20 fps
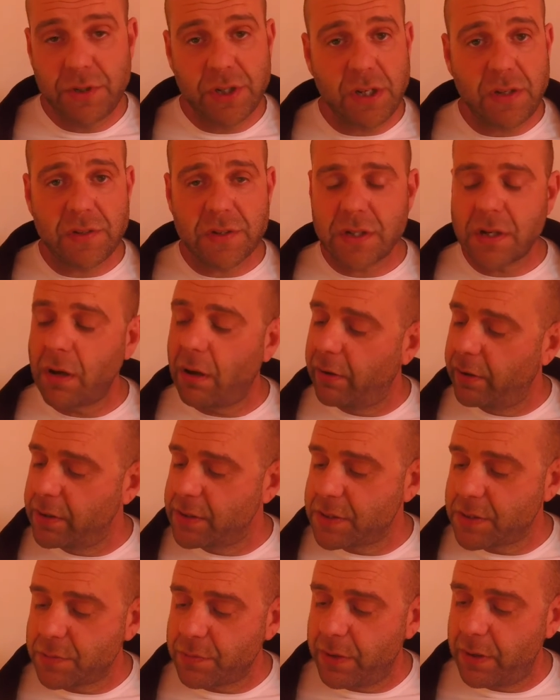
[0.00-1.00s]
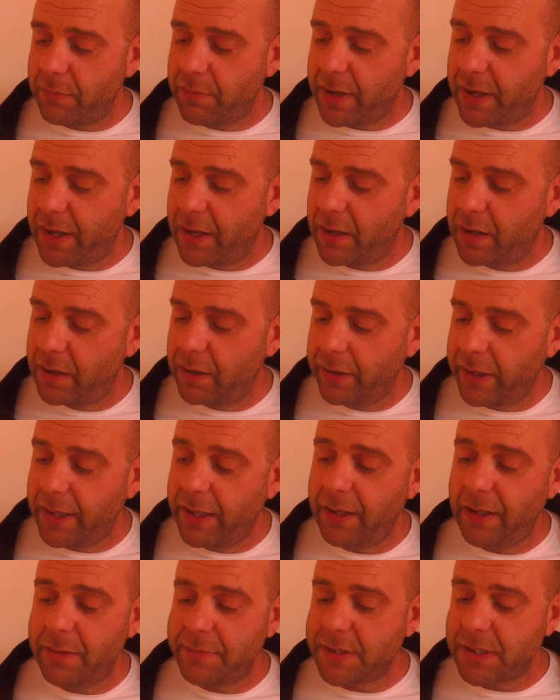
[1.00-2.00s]
Jesus Calling is written by a
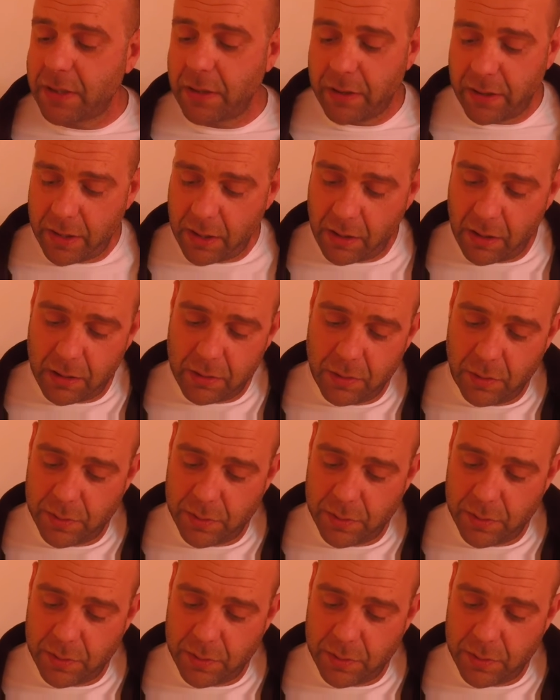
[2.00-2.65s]
lady named Sarah Young,